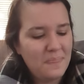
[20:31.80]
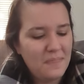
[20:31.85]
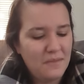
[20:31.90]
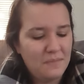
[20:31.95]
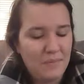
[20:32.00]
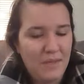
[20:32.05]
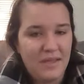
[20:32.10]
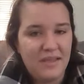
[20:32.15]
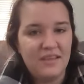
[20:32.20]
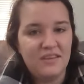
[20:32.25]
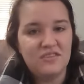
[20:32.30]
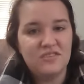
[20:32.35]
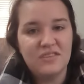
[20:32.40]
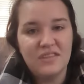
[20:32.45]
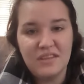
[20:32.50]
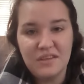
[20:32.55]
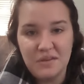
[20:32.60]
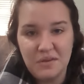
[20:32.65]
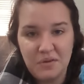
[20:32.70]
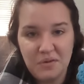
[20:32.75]
making sure
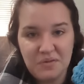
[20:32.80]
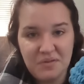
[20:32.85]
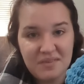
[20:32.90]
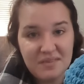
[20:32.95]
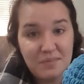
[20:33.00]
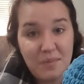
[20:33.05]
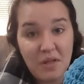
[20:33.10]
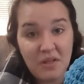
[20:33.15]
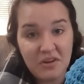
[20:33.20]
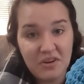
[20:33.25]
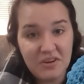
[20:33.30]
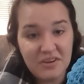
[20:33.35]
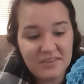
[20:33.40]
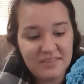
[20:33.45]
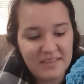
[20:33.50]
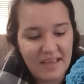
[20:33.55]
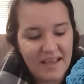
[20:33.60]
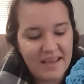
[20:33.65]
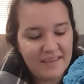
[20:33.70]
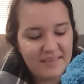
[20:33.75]
that you use a smaller hook
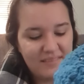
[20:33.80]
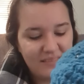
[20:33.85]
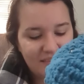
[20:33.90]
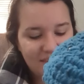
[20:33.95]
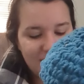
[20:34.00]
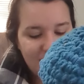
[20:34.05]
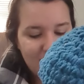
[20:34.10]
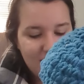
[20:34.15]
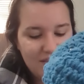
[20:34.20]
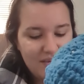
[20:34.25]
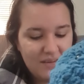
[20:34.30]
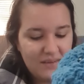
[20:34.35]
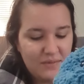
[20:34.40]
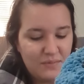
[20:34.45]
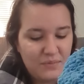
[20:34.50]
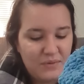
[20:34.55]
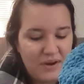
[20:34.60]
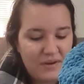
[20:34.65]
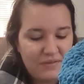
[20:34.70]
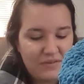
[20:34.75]
size
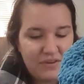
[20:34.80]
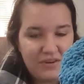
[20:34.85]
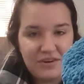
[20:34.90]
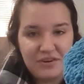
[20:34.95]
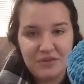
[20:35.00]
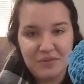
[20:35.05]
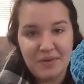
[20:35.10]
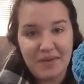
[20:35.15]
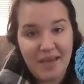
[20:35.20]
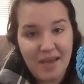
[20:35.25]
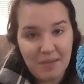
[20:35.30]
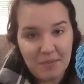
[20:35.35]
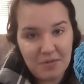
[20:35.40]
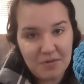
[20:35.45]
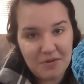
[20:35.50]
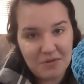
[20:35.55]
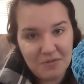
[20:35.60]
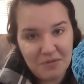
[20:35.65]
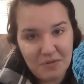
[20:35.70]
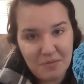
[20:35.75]
whenever you're doing
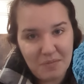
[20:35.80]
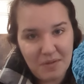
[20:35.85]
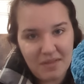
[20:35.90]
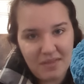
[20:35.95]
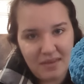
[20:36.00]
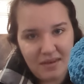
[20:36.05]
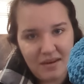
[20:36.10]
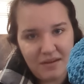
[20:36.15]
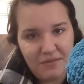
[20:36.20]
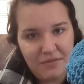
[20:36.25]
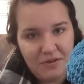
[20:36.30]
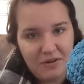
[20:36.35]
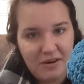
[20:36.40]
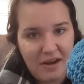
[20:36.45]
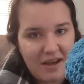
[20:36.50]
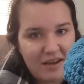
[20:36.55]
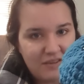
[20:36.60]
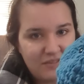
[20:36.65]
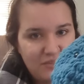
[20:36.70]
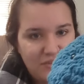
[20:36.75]
amigurumi than if you're
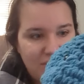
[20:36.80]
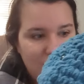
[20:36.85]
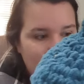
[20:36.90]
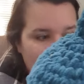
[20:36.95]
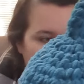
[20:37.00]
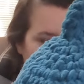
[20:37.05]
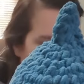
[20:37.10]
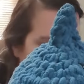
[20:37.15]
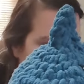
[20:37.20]
actually, you know,